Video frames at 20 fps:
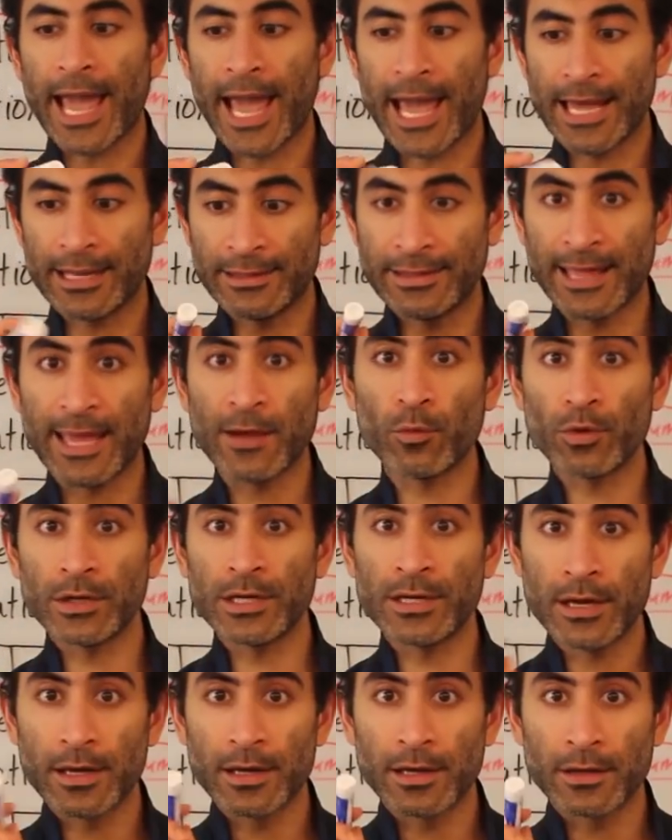and they
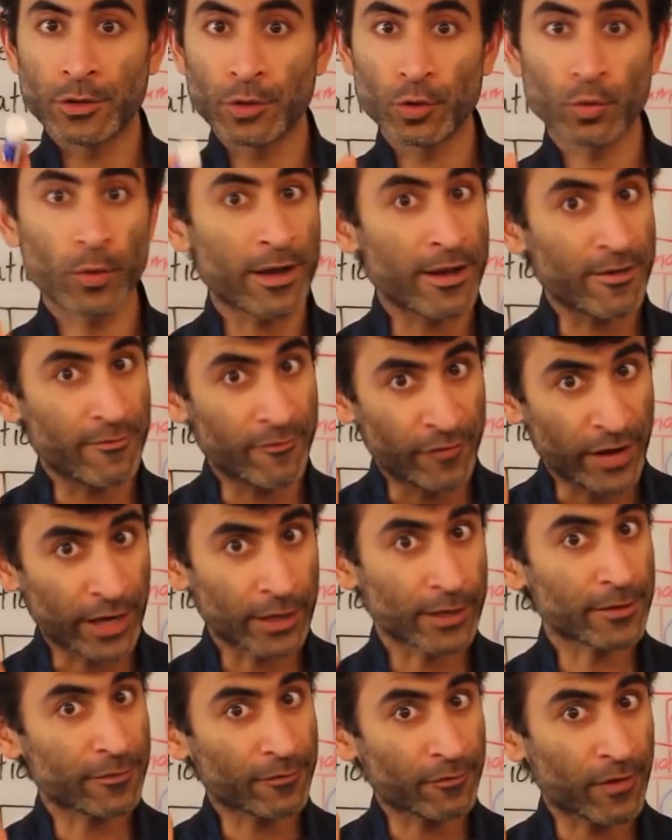would do a
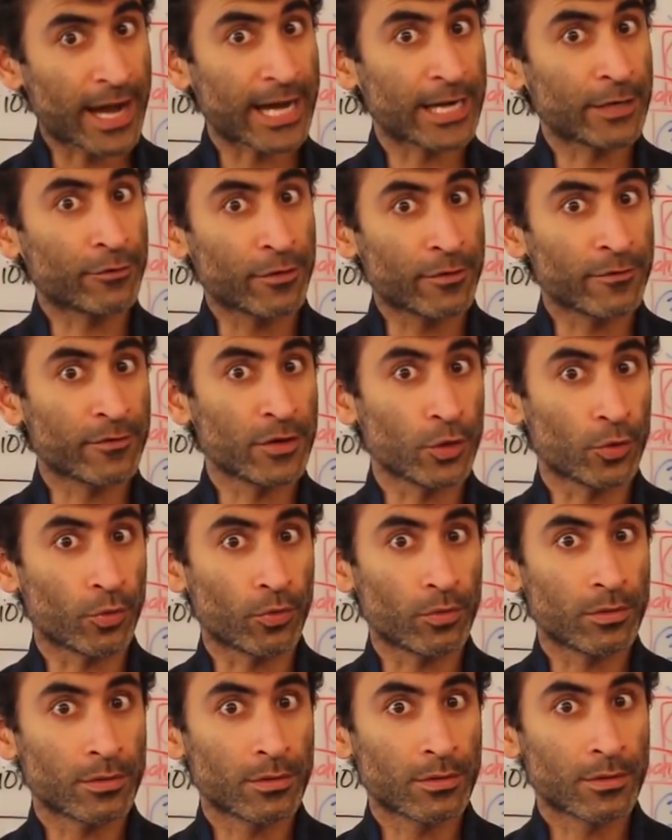verified
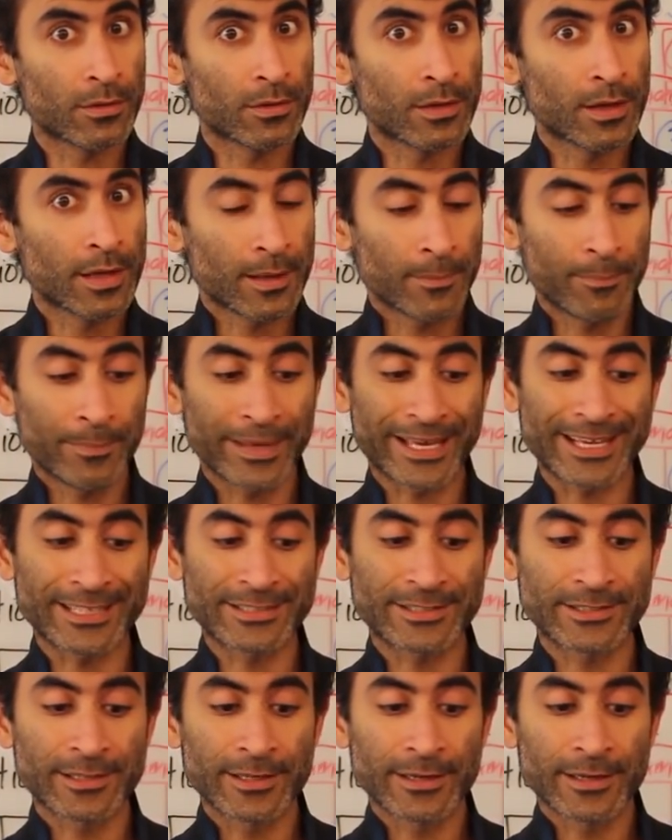review
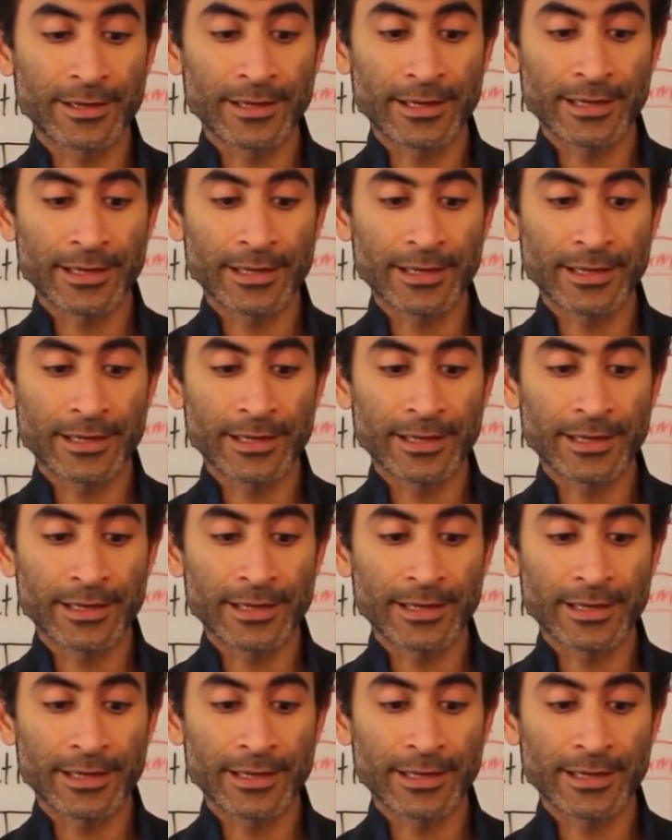because